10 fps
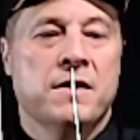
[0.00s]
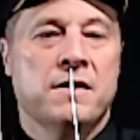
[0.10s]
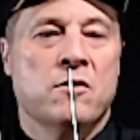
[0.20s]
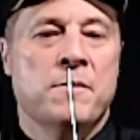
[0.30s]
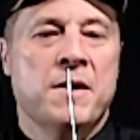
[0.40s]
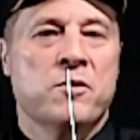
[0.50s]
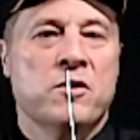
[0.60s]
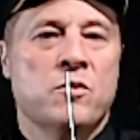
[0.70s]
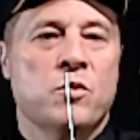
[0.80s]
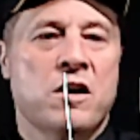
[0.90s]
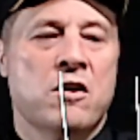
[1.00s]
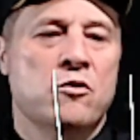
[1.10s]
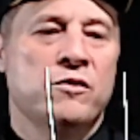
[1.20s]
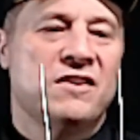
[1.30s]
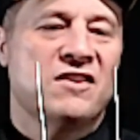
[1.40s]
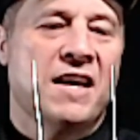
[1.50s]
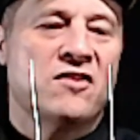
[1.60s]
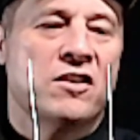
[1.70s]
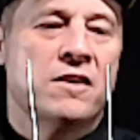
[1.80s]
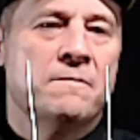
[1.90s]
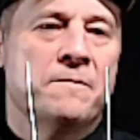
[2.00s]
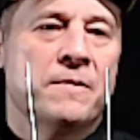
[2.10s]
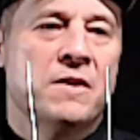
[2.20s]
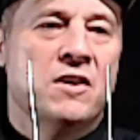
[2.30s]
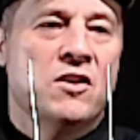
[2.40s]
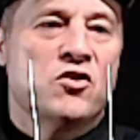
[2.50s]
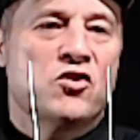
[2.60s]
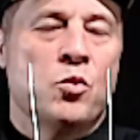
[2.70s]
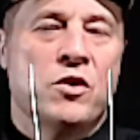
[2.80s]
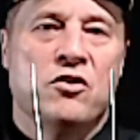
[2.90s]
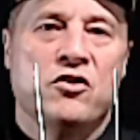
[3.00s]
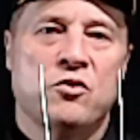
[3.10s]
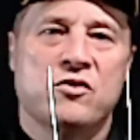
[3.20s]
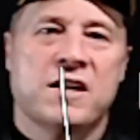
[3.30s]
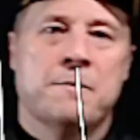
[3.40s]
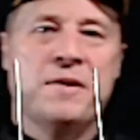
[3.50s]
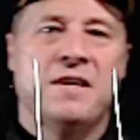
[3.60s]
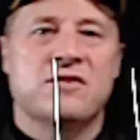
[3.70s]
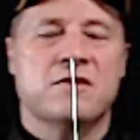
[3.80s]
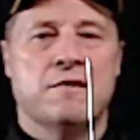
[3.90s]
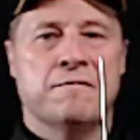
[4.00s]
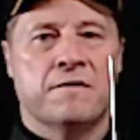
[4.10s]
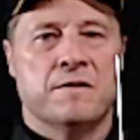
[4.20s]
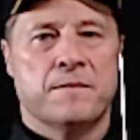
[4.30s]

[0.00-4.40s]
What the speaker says: Now remember, we are only sketching. So when you're using a piece of